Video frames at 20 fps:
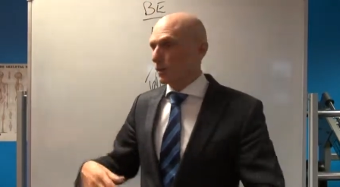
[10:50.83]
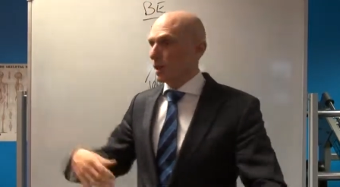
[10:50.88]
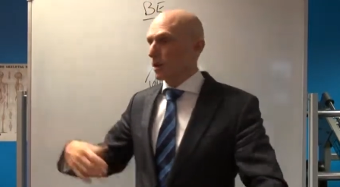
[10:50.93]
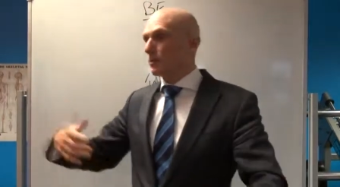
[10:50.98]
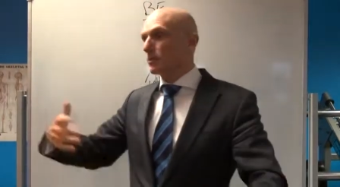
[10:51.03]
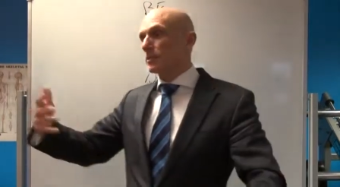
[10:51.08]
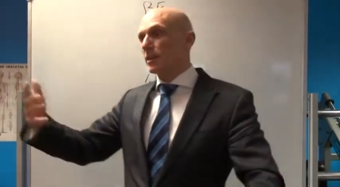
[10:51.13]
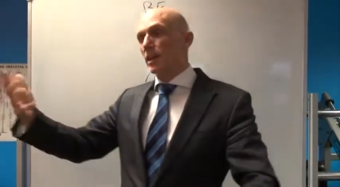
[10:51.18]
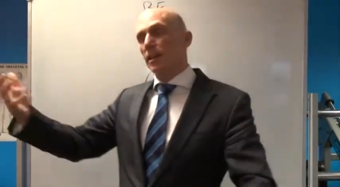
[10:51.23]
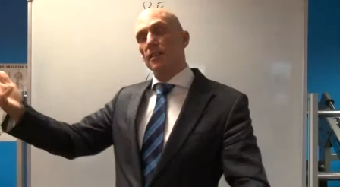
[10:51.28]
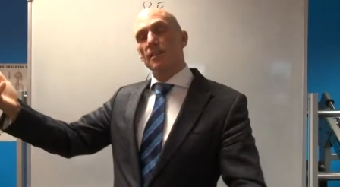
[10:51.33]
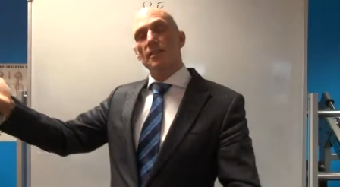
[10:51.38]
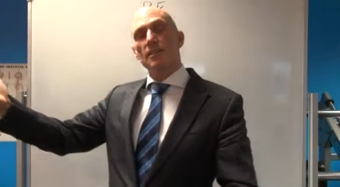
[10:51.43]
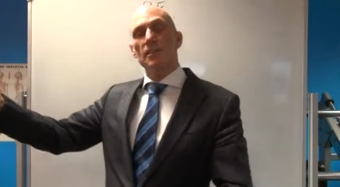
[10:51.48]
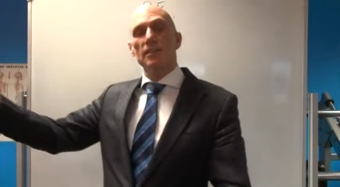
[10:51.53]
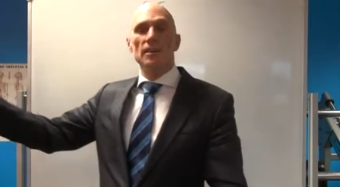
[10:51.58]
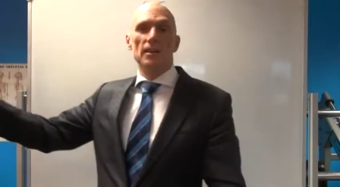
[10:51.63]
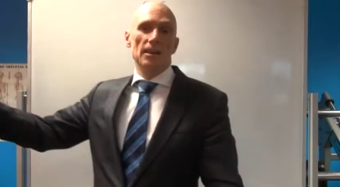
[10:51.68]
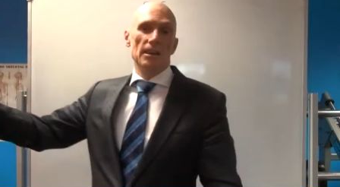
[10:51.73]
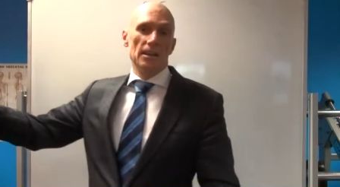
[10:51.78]
They would take
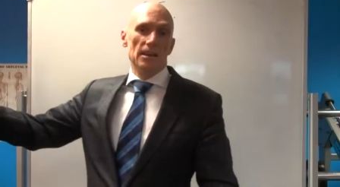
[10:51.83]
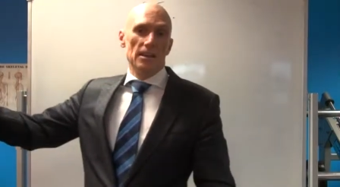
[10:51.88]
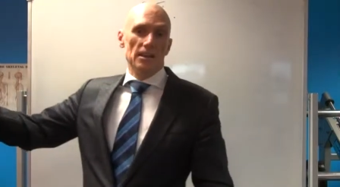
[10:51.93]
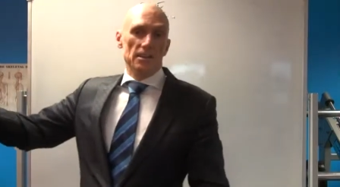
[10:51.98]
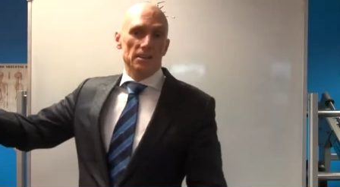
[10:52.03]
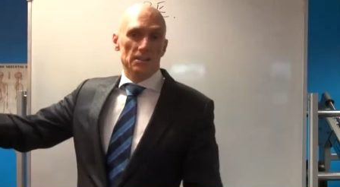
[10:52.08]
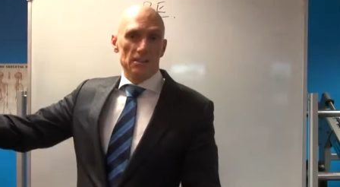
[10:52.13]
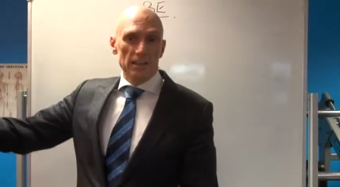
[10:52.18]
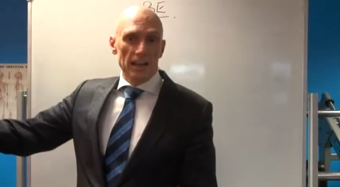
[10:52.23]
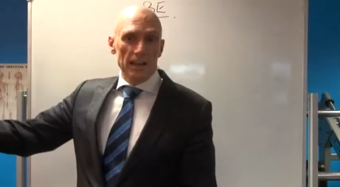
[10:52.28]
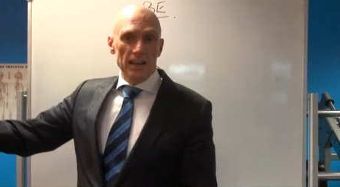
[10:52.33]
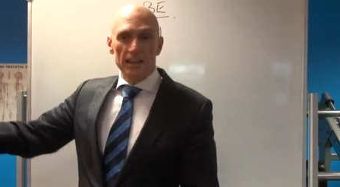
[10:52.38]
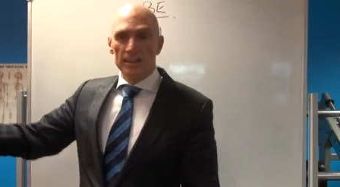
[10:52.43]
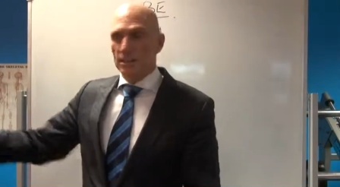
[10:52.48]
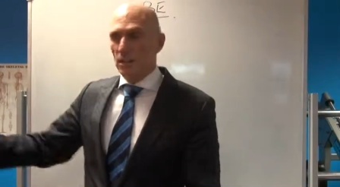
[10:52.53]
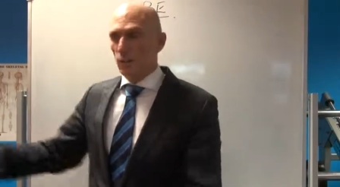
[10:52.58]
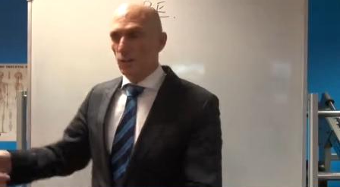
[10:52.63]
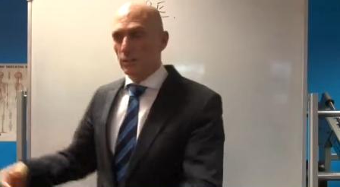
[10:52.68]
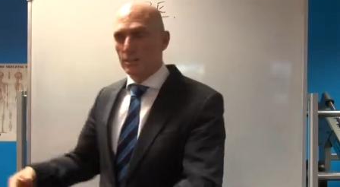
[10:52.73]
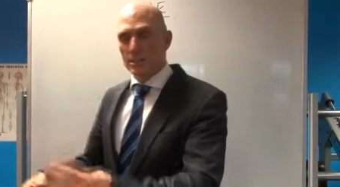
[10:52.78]
the stairs.
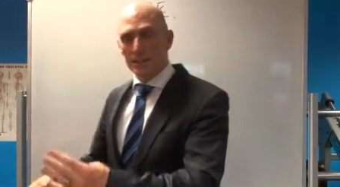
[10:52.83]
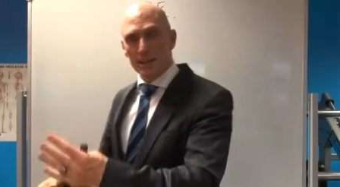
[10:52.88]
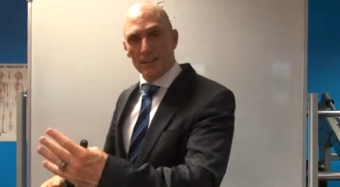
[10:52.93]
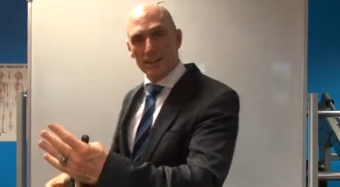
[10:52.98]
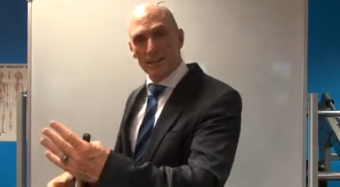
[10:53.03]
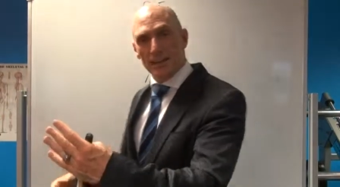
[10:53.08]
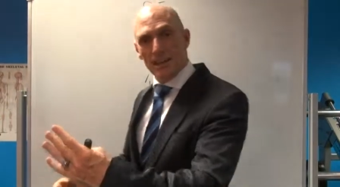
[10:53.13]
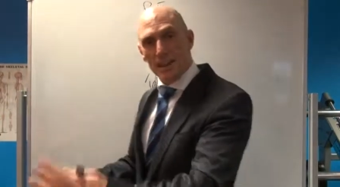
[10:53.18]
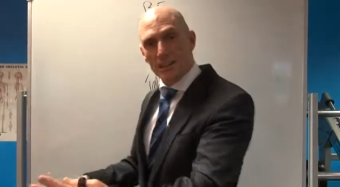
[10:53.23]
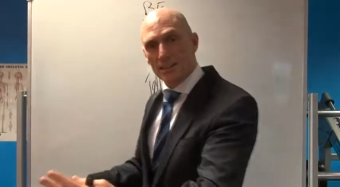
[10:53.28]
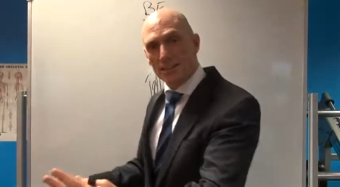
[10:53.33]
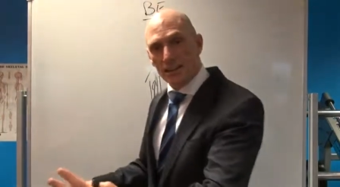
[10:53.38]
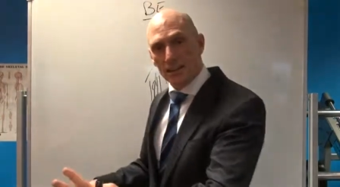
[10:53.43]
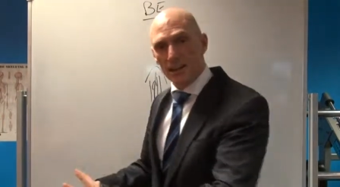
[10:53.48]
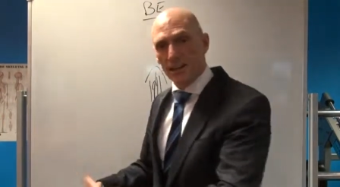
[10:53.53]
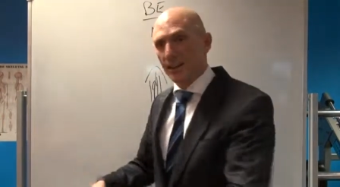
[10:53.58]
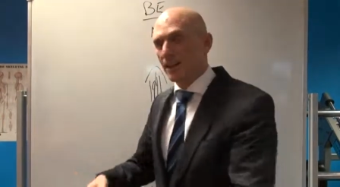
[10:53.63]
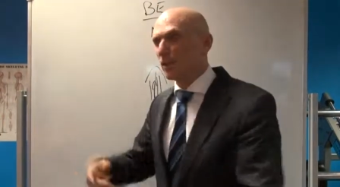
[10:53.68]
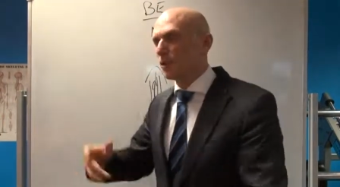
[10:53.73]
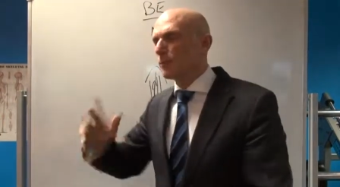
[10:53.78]
They wouldn't take the
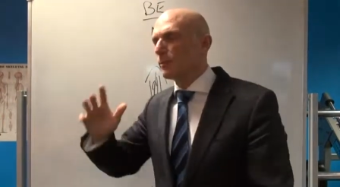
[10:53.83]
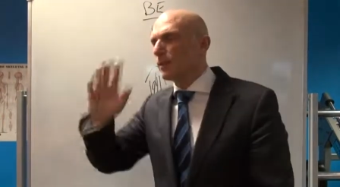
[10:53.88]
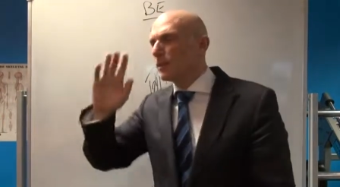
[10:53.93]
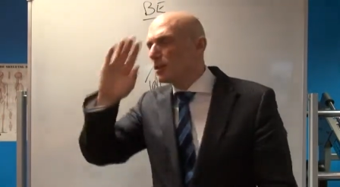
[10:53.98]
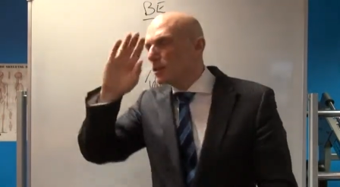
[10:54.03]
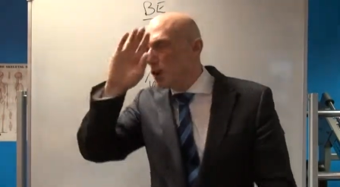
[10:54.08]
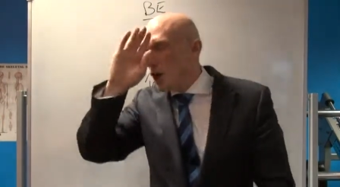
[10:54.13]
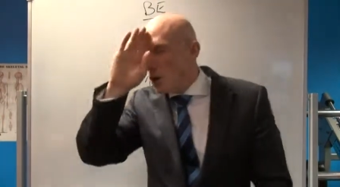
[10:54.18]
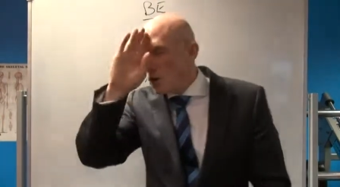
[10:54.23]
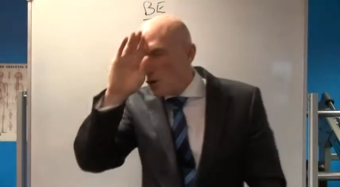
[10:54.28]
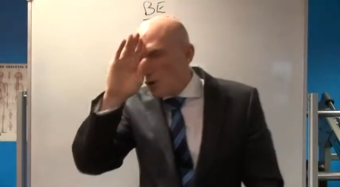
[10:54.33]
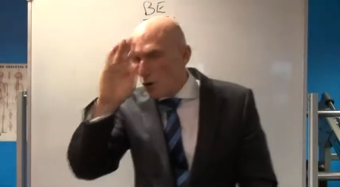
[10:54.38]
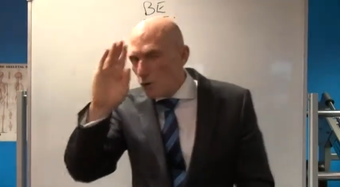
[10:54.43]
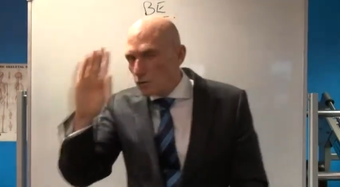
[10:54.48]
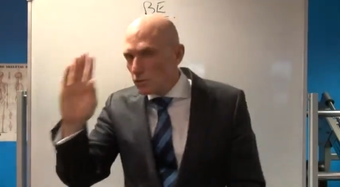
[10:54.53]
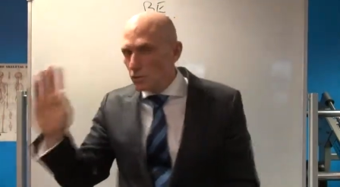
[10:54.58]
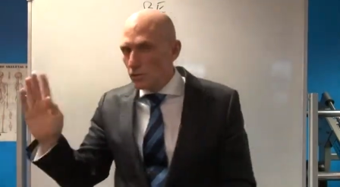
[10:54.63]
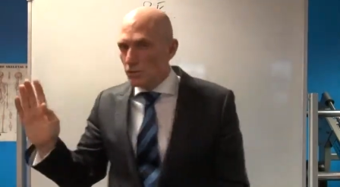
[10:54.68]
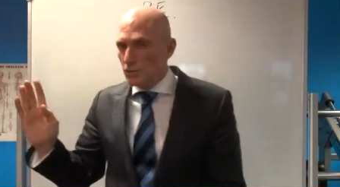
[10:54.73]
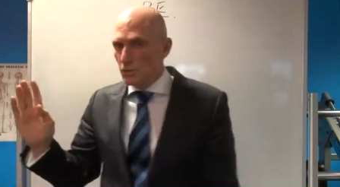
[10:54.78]
escalator. And there'd be no
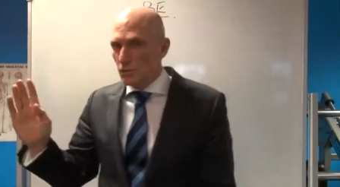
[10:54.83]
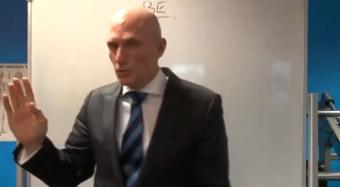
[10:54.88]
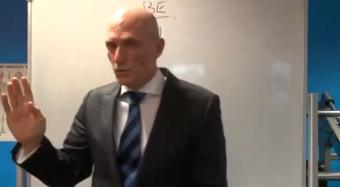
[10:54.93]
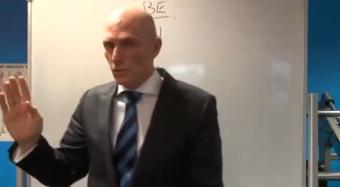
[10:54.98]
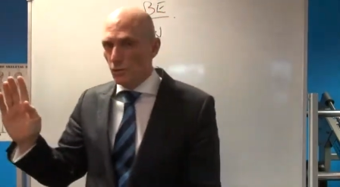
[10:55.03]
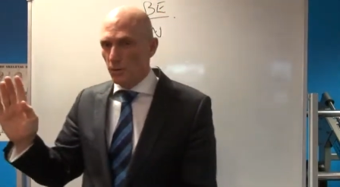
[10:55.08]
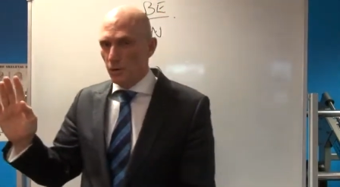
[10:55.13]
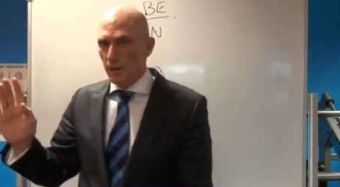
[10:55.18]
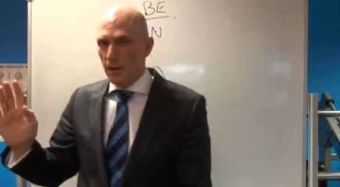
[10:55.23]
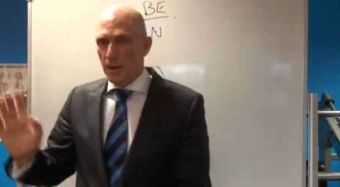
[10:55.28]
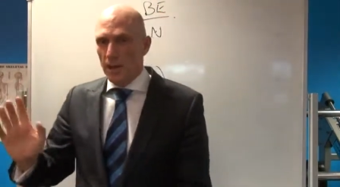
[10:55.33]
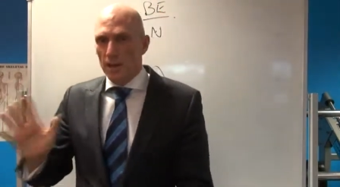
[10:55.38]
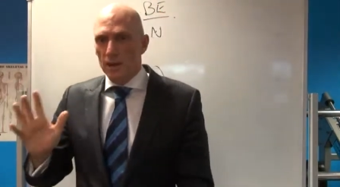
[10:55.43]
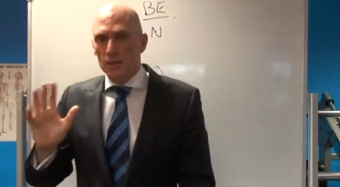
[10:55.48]
conscious thought.